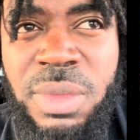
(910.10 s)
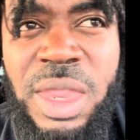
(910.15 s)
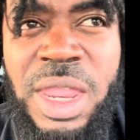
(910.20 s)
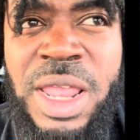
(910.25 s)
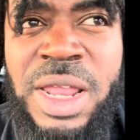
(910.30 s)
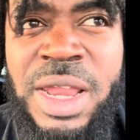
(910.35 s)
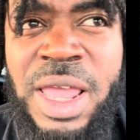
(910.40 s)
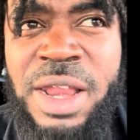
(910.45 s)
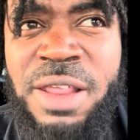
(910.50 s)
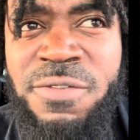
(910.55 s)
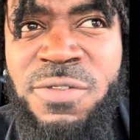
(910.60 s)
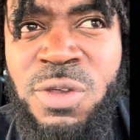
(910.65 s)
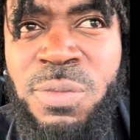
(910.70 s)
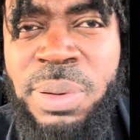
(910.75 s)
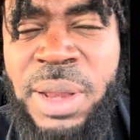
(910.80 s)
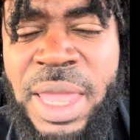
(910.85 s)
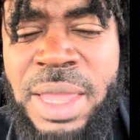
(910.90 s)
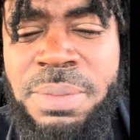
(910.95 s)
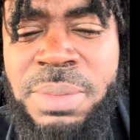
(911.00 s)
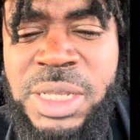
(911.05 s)
that if you
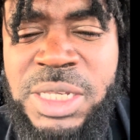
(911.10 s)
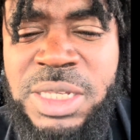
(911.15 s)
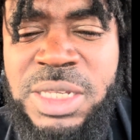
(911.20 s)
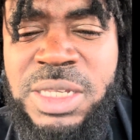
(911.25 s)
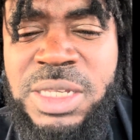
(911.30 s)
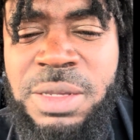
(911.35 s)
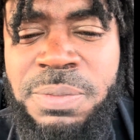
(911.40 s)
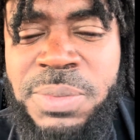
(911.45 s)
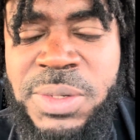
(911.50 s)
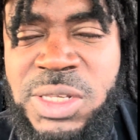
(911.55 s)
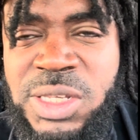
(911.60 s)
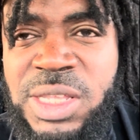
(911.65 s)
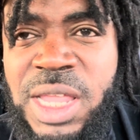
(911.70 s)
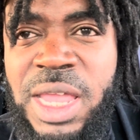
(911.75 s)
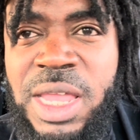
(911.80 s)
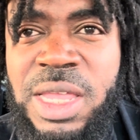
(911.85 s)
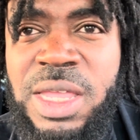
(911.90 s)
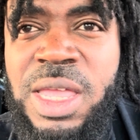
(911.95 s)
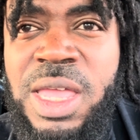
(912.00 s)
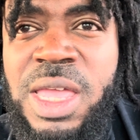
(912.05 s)
play Mississippi
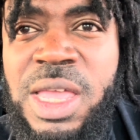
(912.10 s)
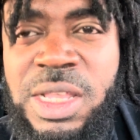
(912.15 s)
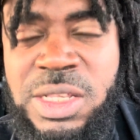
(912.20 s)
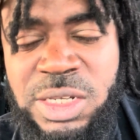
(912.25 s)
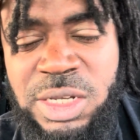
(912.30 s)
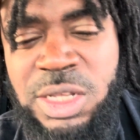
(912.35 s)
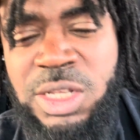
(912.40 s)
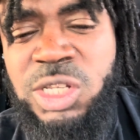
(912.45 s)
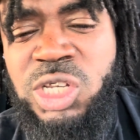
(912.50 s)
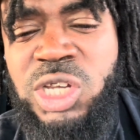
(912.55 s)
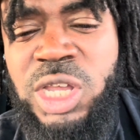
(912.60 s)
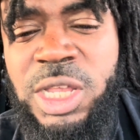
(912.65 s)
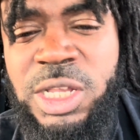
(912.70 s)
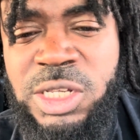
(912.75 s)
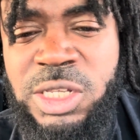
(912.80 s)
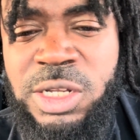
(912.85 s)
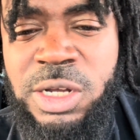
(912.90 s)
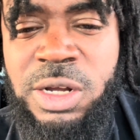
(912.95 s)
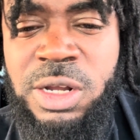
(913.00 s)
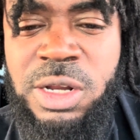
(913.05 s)
State, it's a good chance
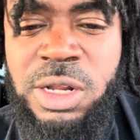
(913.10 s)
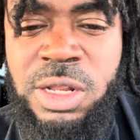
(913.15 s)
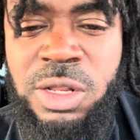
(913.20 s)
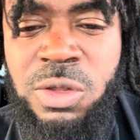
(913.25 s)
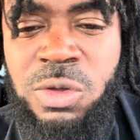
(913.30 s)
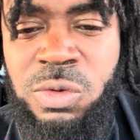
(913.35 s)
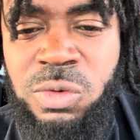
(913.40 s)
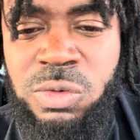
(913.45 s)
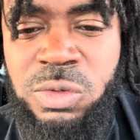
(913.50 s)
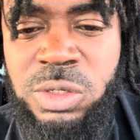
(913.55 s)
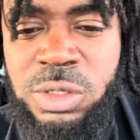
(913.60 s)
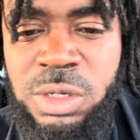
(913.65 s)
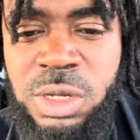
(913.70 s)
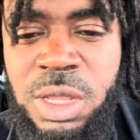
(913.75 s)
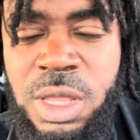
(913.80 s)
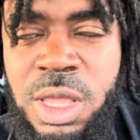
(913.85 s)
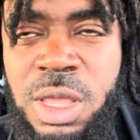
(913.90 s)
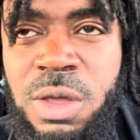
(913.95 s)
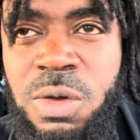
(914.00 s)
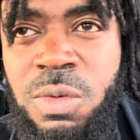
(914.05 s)
they're going to lose.
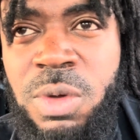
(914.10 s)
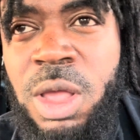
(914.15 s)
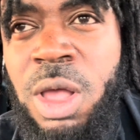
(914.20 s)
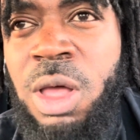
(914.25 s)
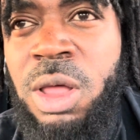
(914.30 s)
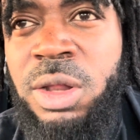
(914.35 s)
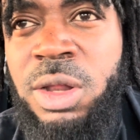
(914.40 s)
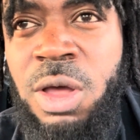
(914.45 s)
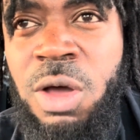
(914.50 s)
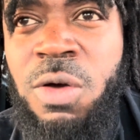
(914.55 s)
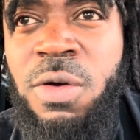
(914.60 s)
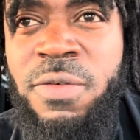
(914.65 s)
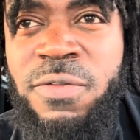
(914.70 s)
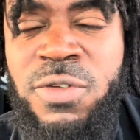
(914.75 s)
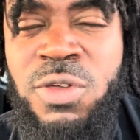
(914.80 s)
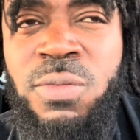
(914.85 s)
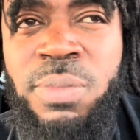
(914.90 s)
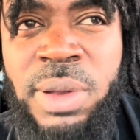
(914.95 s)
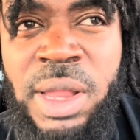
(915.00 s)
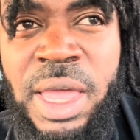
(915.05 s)
We all know if
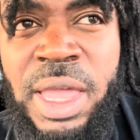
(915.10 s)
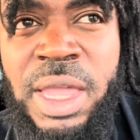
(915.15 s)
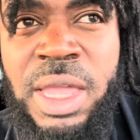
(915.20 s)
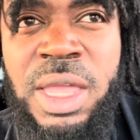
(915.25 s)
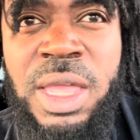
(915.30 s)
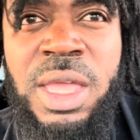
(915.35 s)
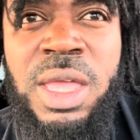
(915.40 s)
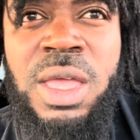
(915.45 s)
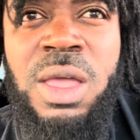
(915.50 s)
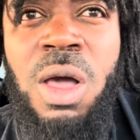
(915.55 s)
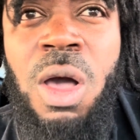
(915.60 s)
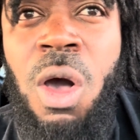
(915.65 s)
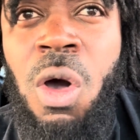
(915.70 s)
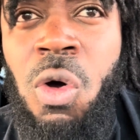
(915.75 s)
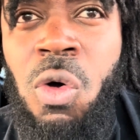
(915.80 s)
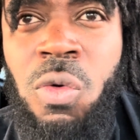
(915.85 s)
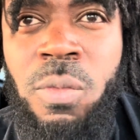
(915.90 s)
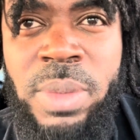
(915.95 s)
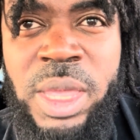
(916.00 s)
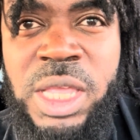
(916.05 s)
you play
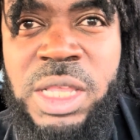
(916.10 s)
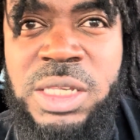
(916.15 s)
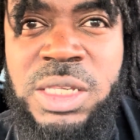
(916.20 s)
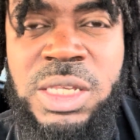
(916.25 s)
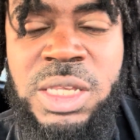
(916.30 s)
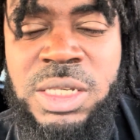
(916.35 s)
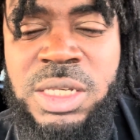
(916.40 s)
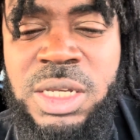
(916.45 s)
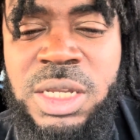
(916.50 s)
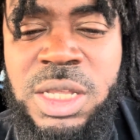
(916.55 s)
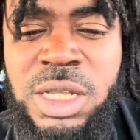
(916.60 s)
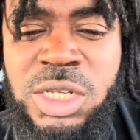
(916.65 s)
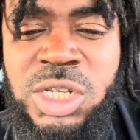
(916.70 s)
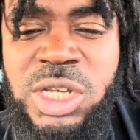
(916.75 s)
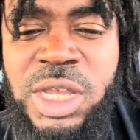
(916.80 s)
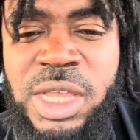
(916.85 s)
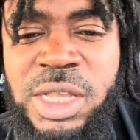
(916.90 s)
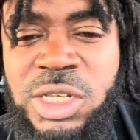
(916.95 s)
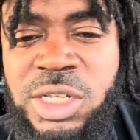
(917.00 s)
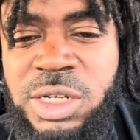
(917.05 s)
Ole Miss, it's a good
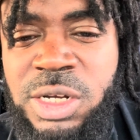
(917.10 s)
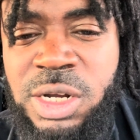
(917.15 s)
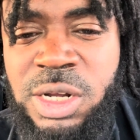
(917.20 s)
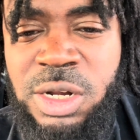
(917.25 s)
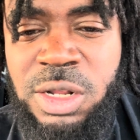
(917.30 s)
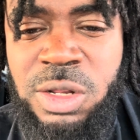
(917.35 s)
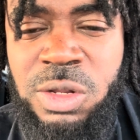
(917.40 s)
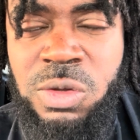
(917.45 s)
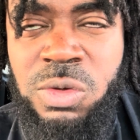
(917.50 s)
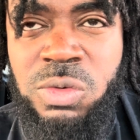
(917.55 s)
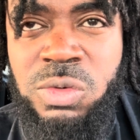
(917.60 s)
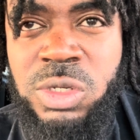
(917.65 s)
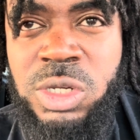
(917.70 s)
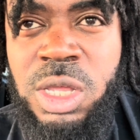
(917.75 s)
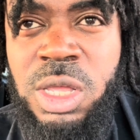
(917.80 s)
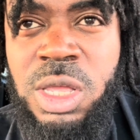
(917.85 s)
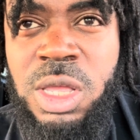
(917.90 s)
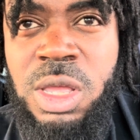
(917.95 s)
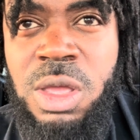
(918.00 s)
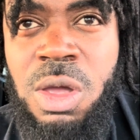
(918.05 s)
chance they're going to lose.
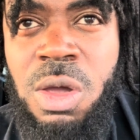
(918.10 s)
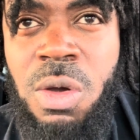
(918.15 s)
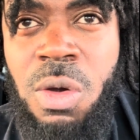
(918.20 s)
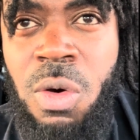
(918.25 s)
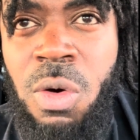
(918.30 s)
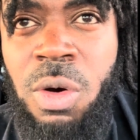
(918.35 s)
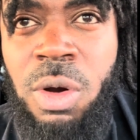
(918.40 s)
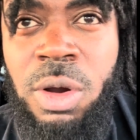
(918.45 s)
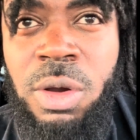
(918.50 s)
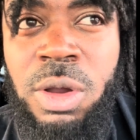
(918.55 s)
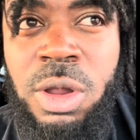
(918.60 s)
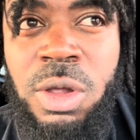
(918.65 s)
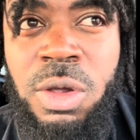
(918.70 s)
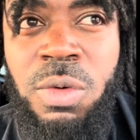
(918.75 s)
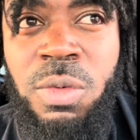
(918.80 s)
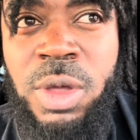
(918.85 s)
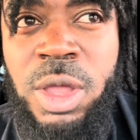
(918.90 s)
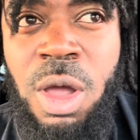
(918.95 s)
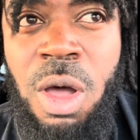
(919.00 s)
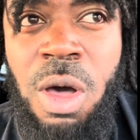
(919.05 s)
Or
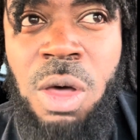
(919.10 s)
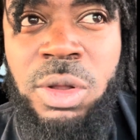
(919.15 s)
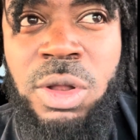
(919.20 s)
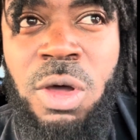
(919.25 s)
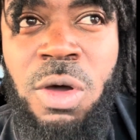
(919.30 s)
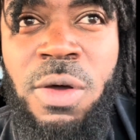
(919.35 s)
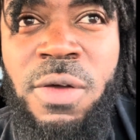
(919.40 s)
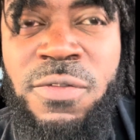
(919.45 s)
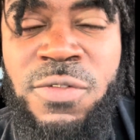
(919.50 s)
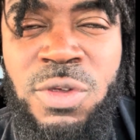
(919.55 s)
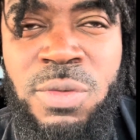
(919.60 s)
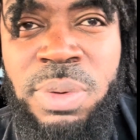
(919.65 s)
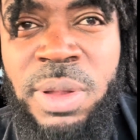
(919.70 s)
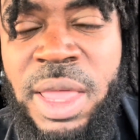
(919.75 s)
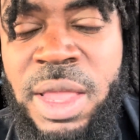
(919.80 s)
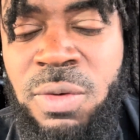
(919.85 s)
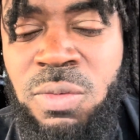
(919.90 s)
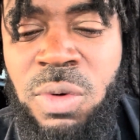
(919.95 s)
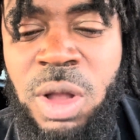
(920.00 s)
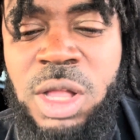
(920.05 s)
we all know if you
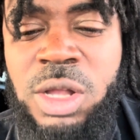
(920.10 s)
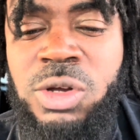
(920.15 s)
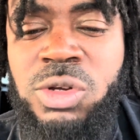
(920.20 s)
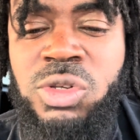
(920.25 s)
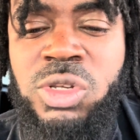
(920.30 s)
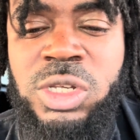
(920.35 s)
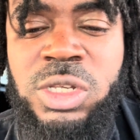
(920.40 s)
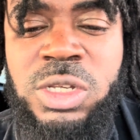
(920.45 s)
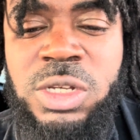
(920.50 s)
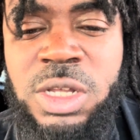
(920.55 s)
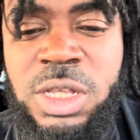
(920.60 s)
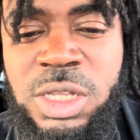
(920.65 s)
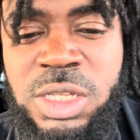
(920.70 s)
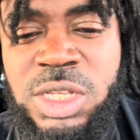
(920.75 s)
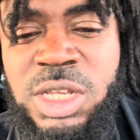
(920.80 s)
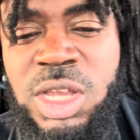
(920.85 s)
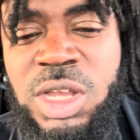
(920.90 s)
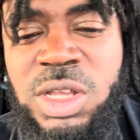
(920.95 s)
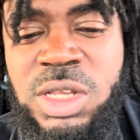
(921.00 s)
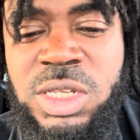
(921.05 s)
play Rutgers, there's a good
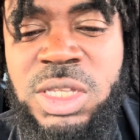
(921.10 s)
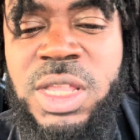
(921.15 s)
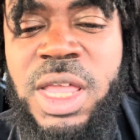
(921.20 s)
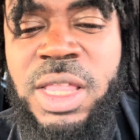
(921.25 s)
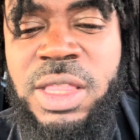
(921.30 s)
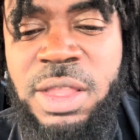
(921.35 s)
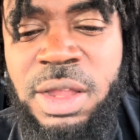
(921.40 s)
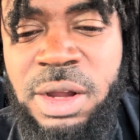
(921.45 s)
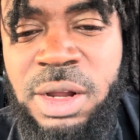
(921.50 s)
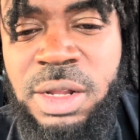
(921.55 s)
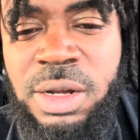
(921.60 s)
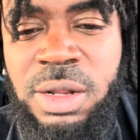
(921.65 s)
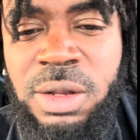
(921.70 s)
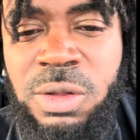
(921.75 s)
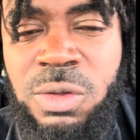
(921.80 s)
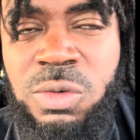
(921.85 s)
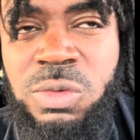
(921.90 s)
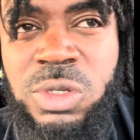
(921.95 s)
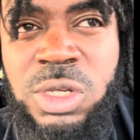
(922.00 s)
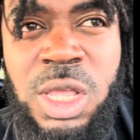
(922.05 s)
chance that they're going to
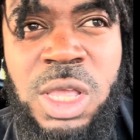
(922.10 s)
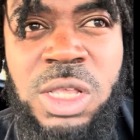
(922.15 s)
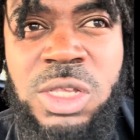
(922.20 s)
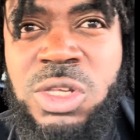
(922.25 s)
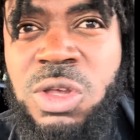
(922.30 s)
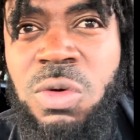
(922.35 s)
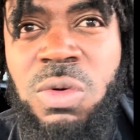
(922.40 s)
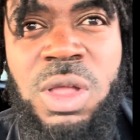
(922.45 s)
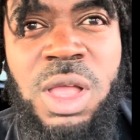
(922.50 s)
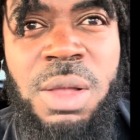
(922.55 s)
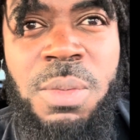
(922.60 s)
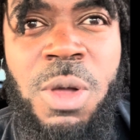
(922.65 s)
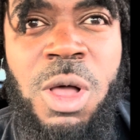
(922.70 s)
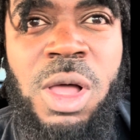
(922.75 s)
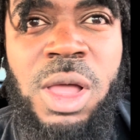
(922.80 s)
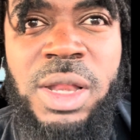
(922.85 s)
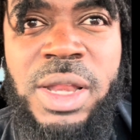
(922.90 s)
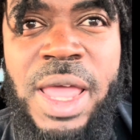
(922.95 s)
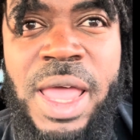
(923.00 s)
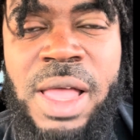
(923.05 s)
lose. So come
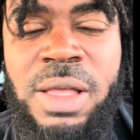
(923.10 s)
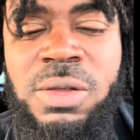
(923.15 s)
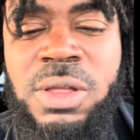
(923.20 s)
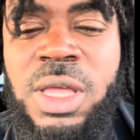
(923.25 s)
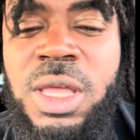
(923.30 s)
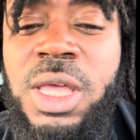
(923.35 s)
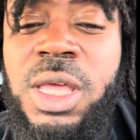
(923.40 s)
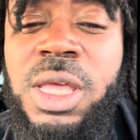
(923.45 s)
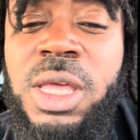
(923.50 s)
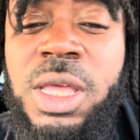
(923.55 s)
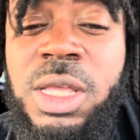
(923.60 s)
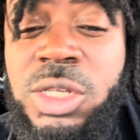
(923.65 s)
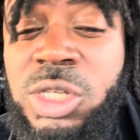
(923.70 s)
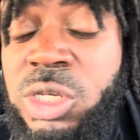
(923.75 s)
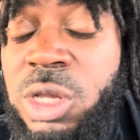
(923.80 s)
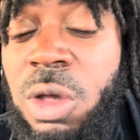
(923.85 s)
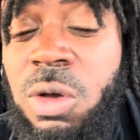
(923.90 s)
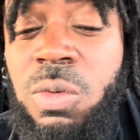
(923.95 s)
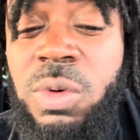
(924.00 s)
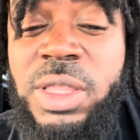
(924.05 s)
on now.
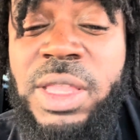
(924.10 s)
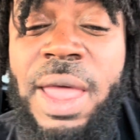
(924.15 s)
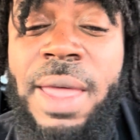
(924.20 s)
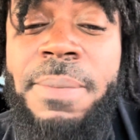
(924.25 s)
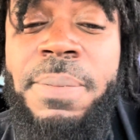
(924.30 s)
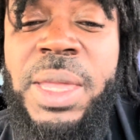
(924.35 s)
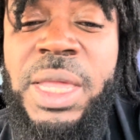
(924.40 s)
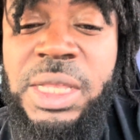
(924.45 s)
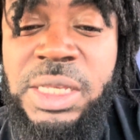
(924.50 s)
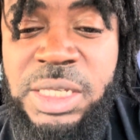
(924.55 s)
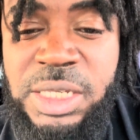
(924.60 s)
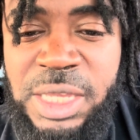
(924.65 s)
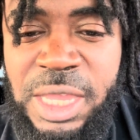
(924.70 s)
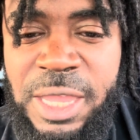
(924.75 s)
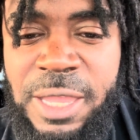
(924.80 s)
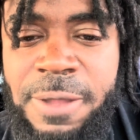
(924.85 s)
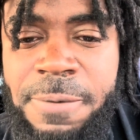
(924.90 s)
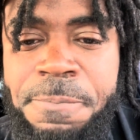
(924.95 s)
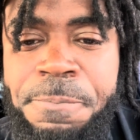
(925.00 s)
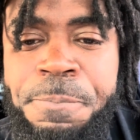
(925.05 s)
So with that being
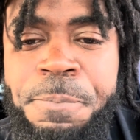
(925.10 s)
said,